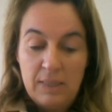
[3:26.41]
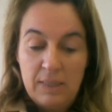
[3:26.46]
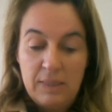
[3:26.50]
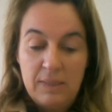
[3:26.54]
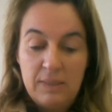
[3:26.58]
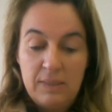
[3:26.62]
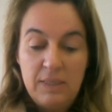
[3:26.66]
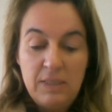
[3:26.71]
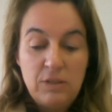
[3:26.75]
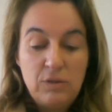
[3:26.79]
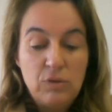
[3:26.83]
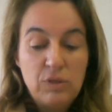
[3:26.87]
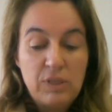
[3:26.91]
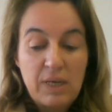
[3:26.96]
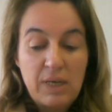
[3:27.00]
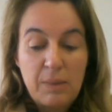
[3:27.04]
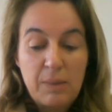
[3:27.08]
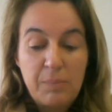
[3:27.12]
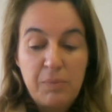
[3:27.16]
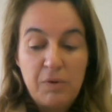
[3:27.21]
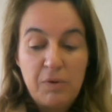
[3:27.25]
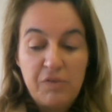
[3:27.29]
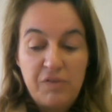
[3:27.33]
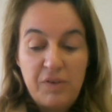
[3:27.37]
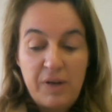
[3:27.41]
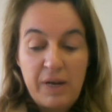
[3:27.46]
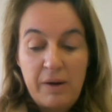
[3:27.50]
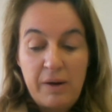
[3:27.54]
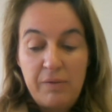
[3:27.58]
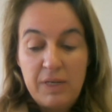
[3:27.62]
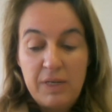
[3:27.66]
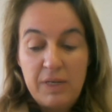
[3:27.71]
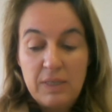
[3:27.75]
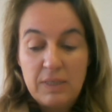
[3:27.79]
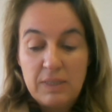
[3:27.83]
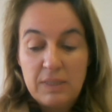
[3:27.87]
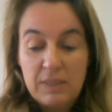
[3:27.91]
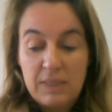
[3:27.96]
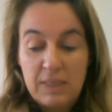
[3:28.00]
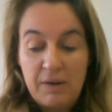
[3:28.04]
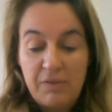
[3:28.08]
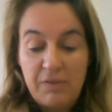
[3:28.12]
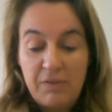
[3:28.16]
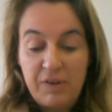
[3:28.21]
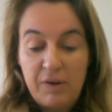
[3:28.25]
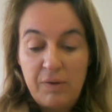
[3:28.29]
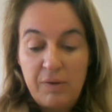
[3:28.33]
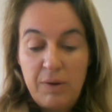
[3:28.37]
These 2 types of areas
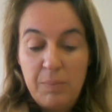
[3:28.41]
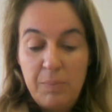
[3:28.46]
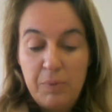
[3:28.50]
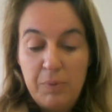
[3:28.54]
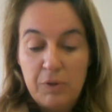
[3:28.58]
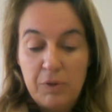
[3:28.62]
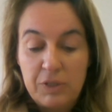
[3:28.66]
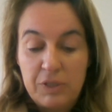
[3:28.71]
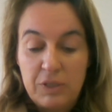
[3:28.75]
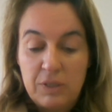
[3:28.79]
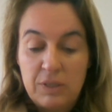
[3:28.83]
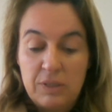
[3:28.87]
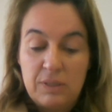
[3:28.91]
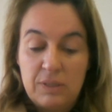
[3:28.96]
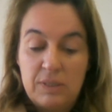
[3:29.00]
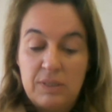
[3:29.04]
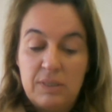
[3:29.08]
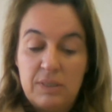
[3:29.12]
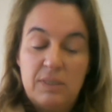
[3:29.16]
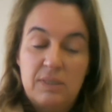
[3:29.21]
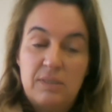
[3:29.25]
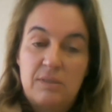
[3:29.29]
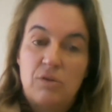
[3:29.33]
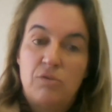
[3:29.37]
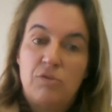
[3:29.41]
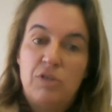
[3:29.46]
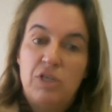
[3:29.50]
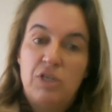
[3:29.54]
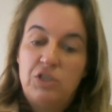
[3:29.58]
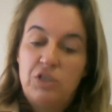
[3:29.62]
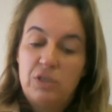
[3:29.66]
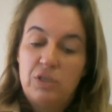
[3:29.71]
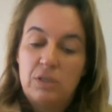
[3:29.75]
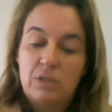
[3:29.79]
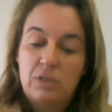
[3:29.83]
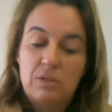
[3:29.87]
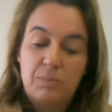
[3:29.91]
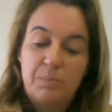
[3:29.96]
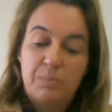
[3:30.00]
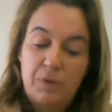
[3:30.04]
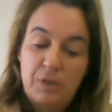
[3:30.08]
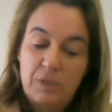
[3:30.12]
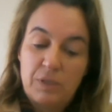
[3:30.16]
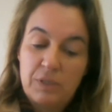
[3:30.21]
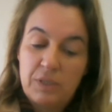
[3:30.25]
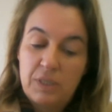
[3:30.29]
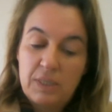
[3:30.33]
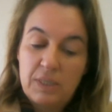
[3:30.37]
are very important, the traditional
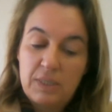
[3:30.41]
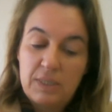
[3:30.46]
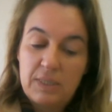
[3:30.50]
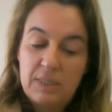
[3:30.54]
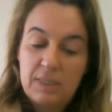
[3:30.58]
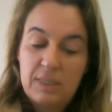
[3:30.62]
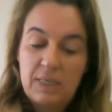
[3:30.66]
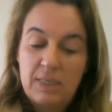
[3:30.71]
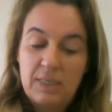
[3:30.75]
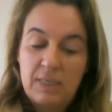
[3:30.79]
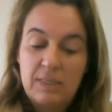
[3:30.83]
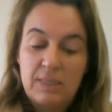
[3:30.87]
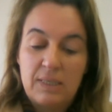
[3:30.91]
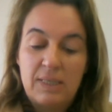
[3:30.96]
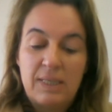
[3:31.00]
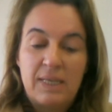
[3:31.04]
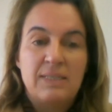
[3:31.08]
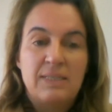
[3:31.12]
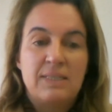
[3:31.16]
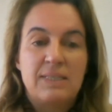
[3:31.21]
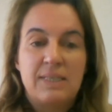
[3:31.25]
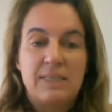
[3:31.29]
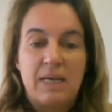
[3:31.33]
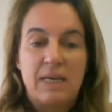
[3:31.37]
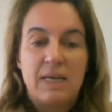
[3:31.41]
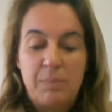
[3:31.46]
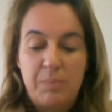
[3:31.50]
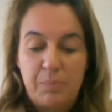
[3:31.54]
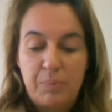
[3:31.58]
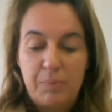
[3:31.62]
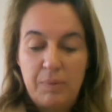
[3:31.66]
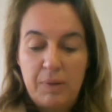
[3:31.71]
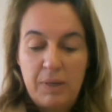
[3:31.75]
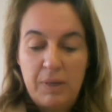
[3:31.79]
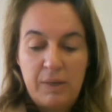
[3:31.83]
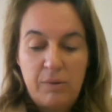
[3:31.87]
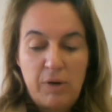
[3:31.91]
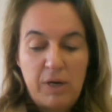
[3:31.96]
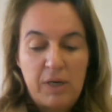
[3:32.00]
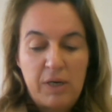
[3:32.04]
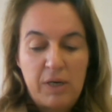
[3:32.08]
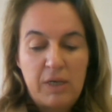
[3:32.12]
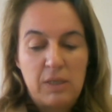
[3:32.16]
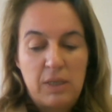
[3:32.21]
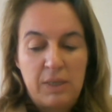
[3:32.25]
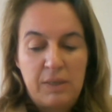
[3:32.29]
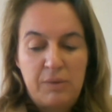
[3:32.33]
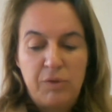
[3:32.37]
products and landscape
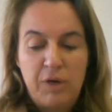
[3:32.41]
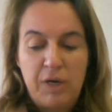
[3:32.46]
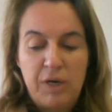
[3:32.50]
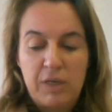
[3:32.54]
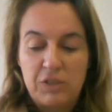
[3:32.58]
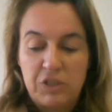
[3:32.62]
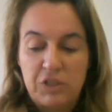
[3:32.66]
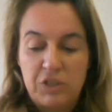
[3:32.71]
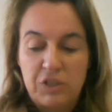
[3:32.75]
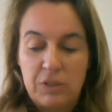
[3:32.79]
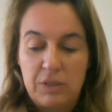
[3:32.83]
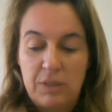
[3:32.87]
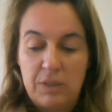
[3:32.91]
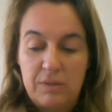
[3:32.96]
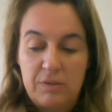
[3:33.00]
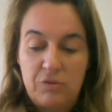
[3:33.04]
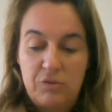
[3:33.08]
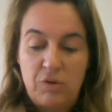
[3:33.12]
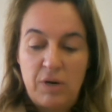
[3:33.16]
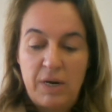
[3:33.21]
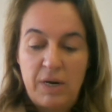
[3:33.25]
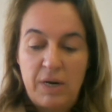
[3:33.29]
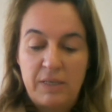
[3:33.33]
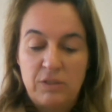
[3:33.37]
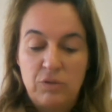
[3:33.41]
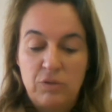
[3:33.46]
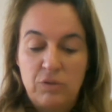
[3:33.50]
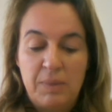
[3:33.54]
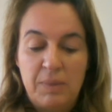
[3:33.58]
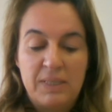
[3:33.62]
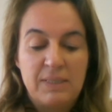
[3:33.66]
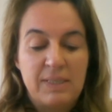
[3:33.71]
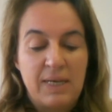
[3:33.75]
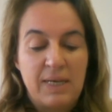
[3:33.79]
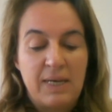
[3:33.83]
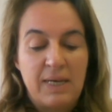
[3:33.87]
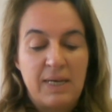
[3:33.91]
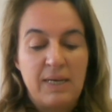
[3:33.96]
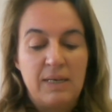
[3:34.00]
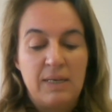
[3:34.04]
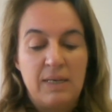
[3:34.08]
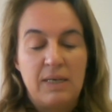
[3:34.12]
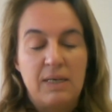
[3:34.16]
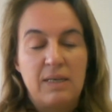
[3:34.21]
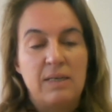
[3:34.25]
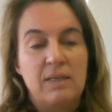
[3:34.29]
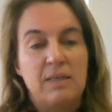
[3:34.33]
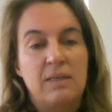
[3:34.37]
agriculture, trying to
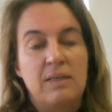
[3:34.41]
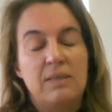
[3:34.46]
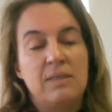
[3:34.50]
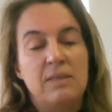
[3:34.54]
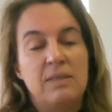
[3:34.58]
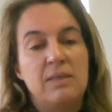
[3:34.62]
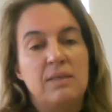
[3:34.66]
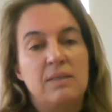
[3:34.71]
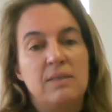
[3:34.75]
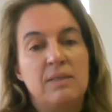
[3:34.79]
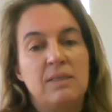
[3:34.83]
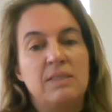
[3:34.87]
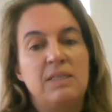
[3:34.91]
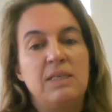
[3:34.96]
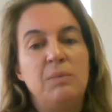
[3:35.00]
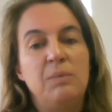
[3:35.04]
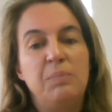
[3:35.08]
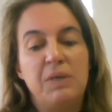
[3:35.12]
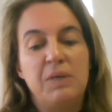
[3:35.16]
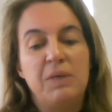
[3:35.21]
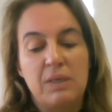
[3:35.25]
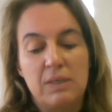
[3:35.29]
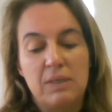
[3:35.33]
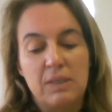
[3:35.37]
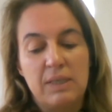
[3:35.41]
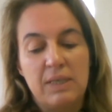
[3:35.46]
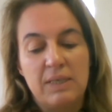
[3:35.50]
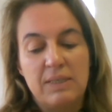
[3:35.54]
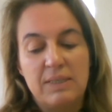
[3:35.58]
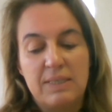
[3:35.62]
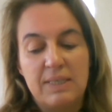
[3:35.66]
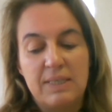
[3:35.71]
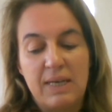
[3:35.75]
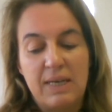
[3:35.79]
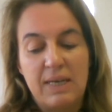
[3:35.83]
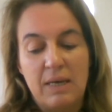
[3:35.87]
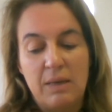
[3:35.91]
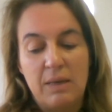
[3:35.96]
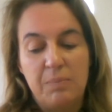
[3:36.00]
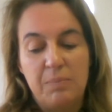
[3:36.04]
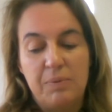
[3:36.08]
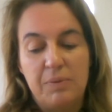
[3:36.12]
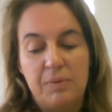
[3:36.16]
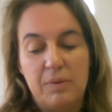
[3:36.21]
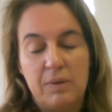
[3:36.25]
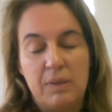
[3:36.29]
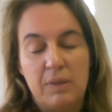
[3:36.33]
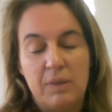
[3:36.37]
maintain the typical
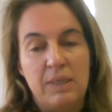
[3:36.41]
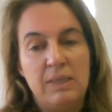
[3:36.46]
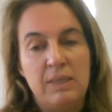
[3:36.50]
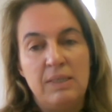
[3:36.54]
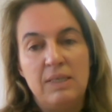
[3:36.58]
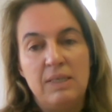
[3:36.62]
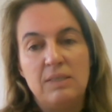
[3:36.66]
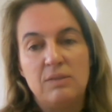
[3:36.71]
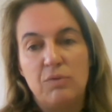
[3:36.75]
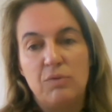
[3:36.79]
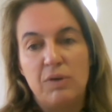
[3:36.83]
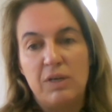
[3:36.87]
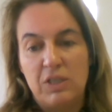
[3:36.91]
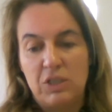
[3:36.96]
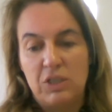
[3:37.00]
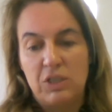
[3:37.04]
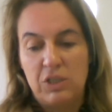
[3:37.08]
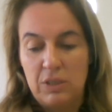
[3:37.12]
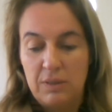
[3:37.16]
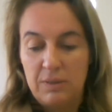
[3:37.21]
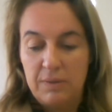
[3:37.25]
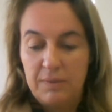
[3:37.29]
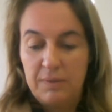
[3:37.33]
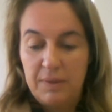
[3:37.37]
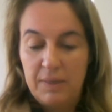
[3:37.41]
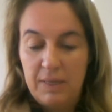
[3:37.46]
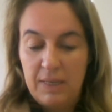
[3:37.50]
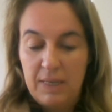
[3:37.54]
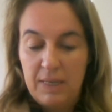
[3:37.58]
landscape in this region.